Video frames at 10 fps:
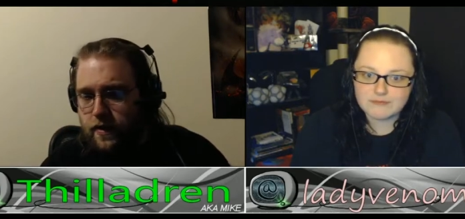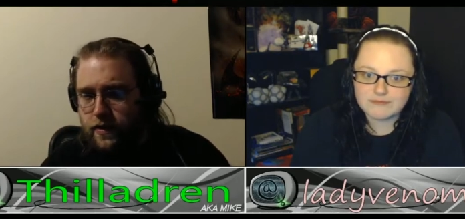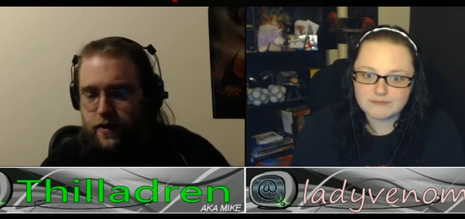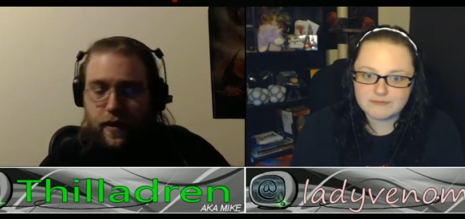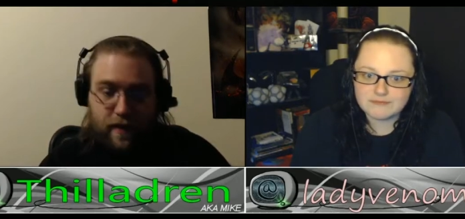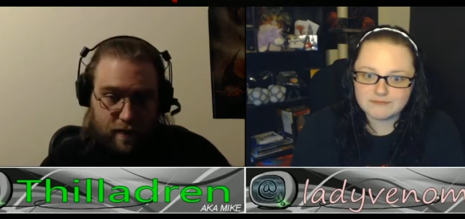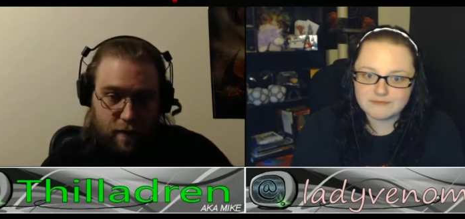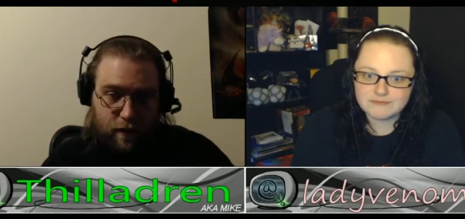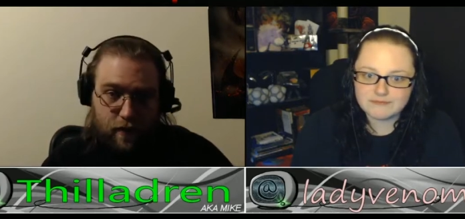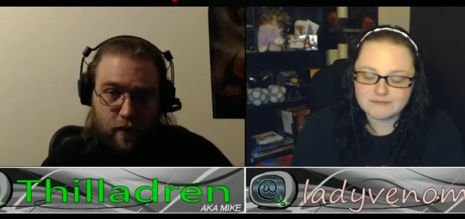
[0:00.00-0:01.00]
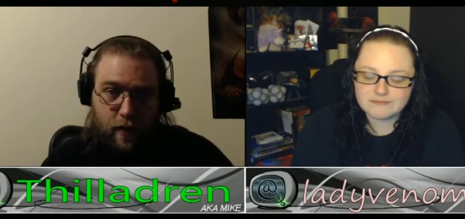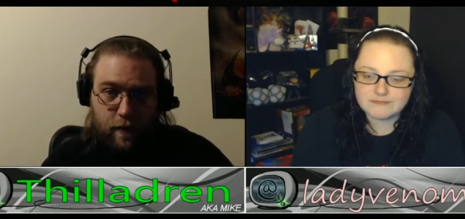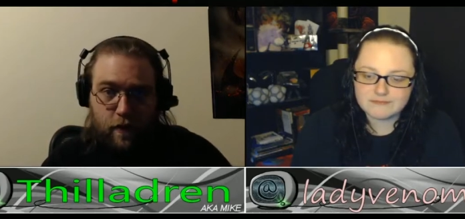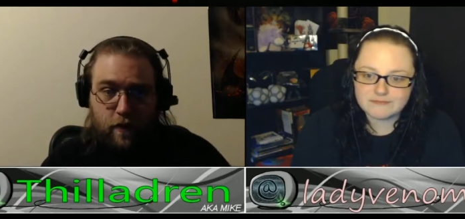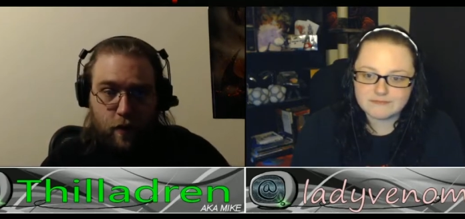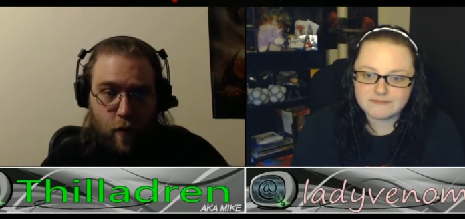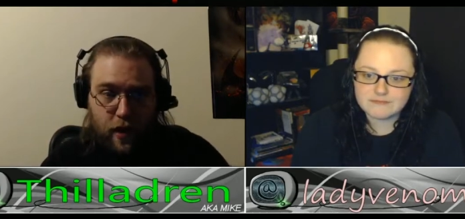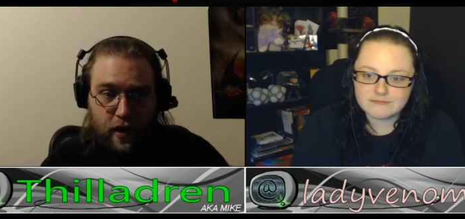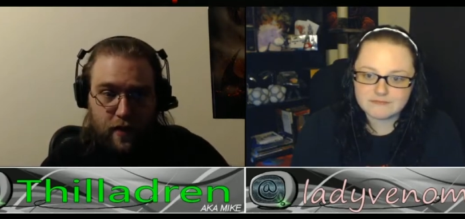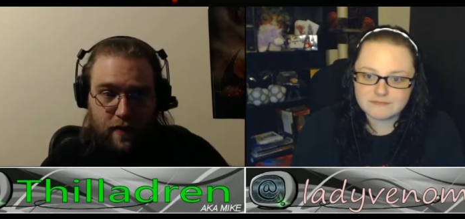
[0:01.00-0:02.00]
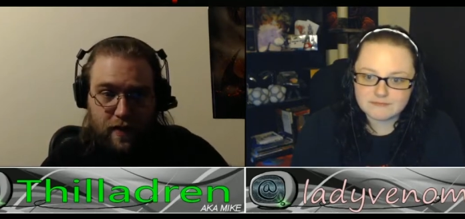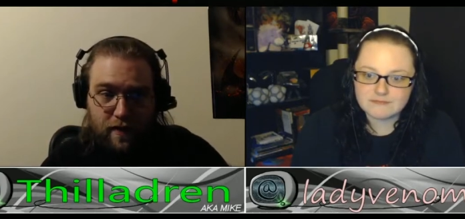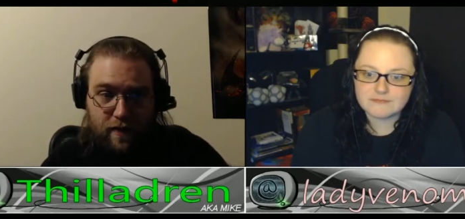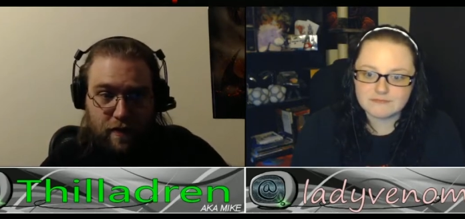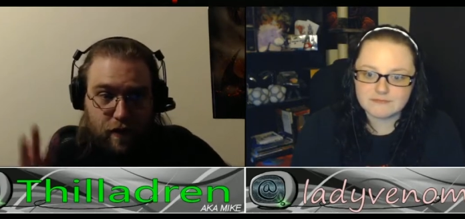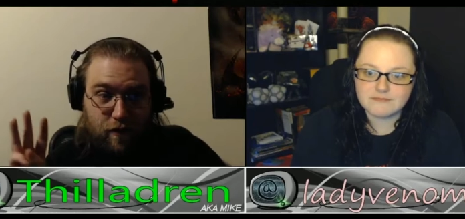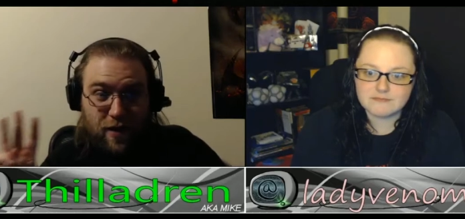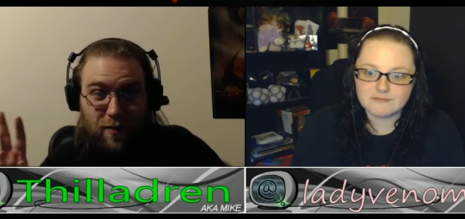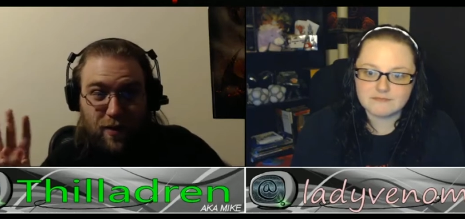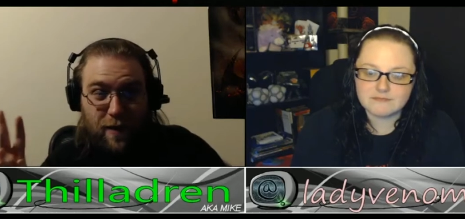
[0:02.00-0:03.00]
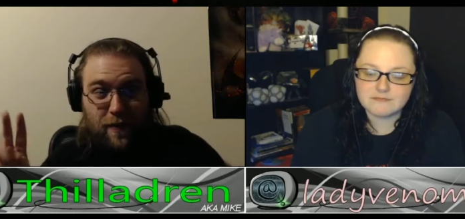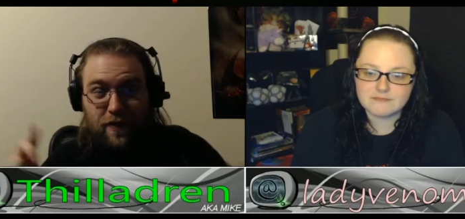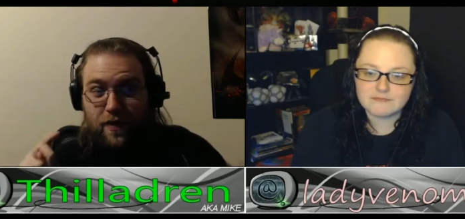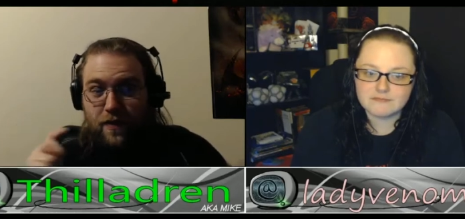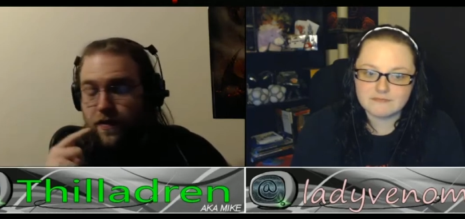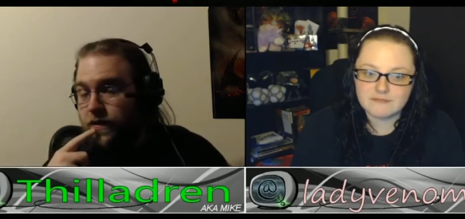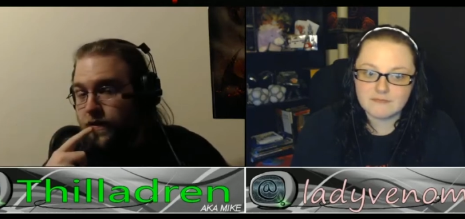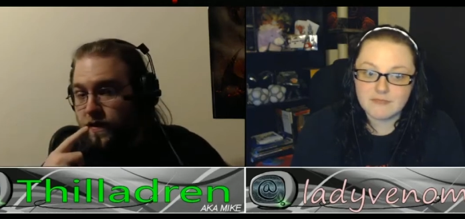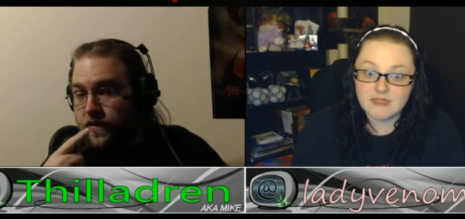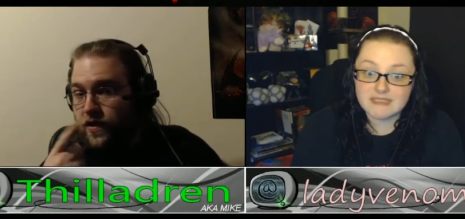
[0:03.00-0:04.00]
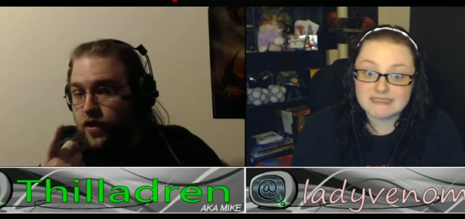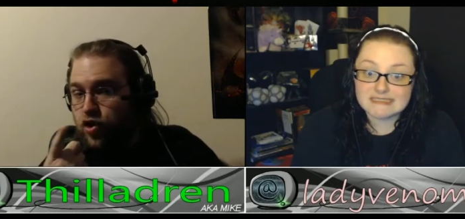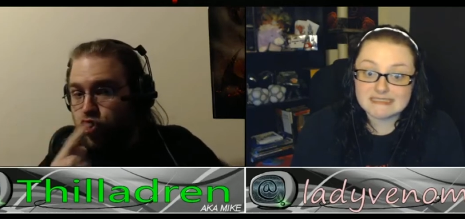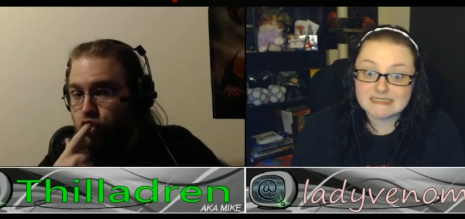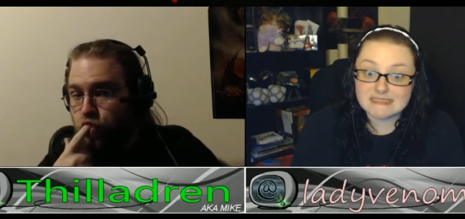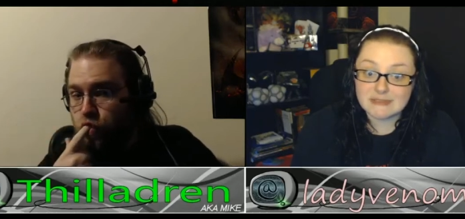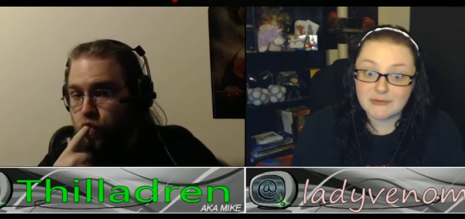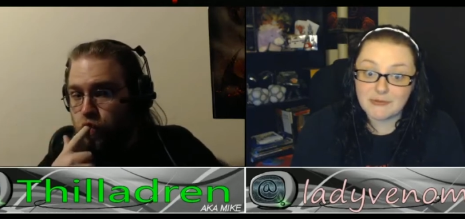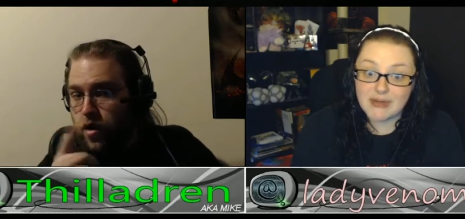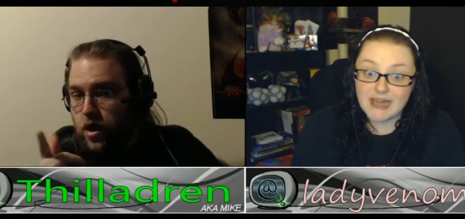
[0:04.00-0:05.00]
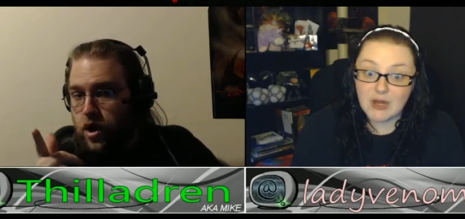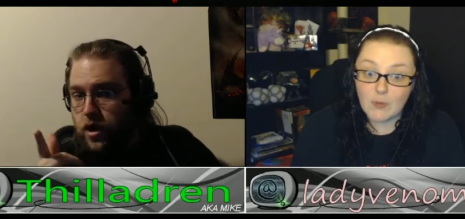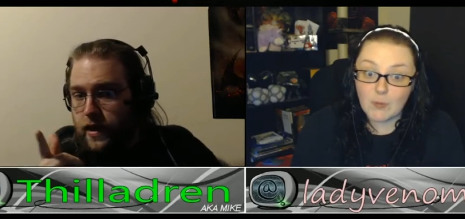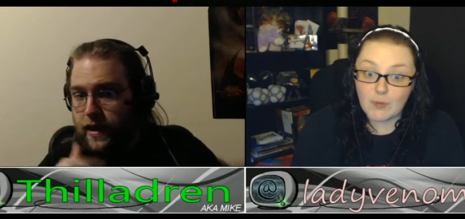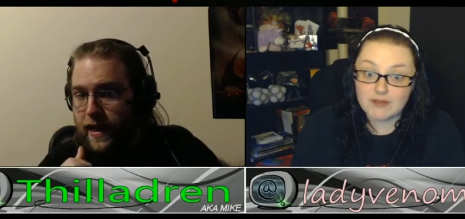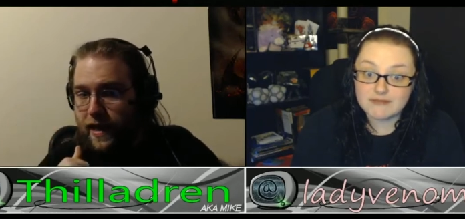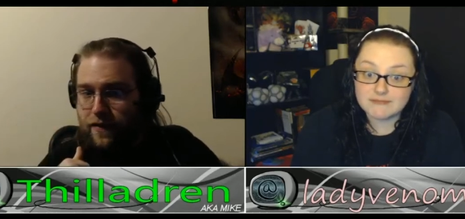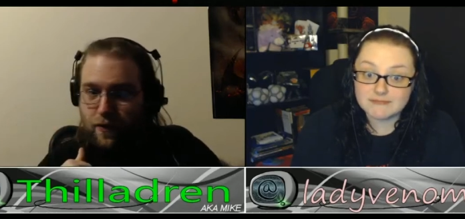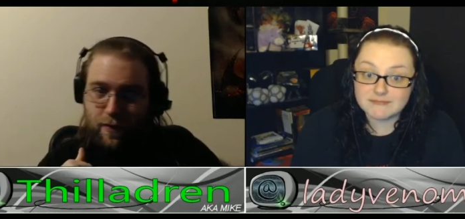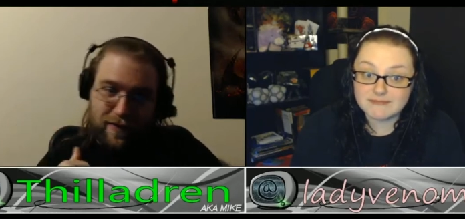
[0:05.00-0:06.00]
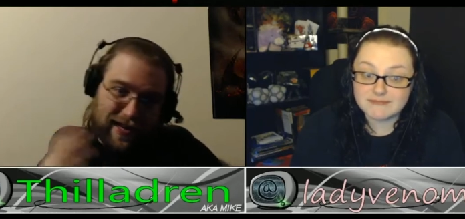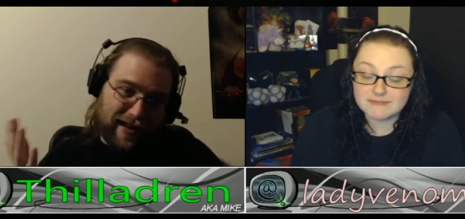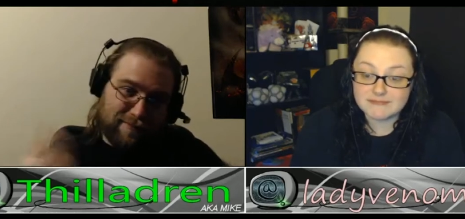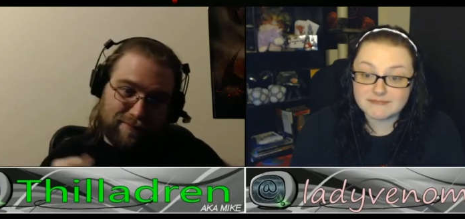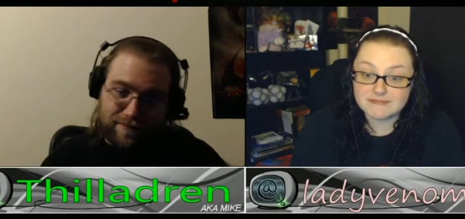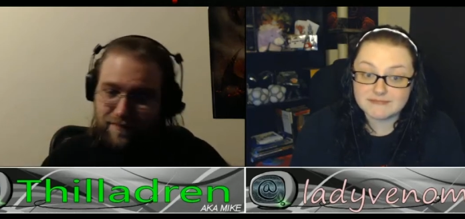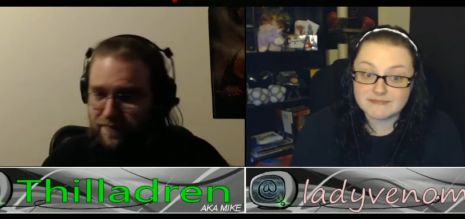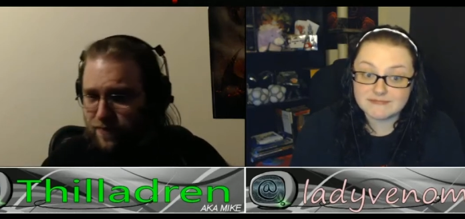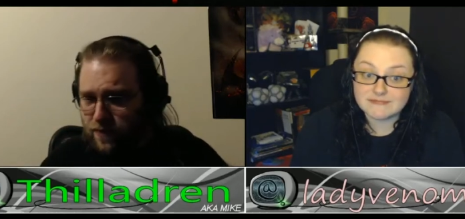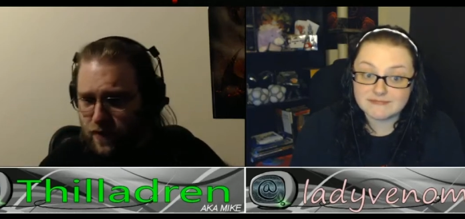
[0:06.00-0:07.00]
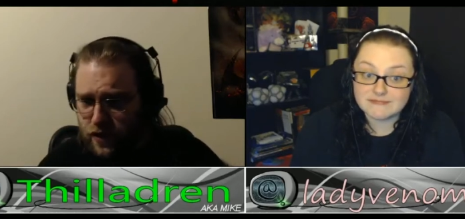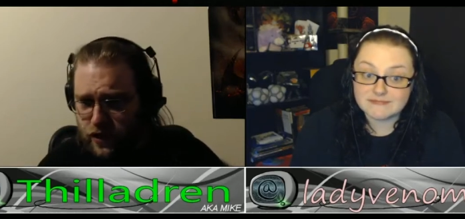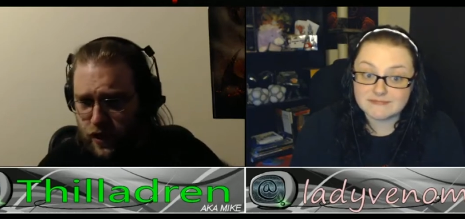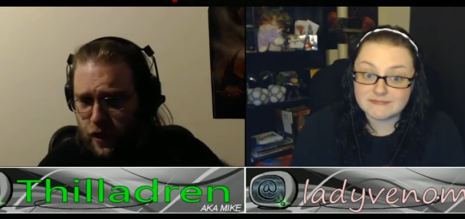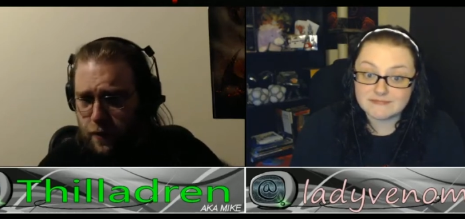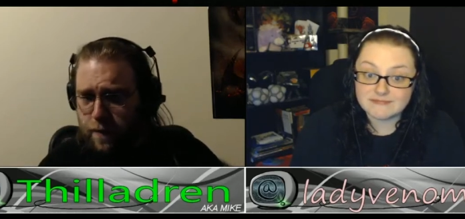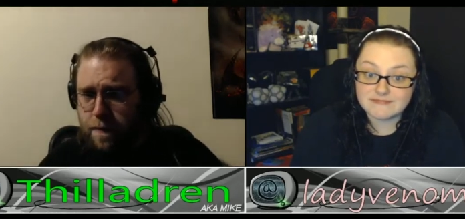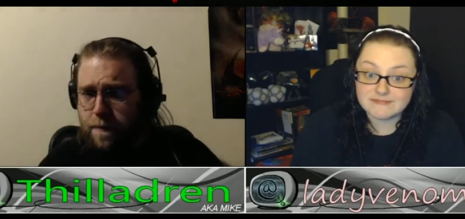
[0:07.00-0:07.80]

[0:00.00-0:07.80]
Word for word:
Speaker 1: So next episode, episode twenty. That's mm-hmm. three more episodes this season. Wow. Yeah, it's twenty. Yeah. So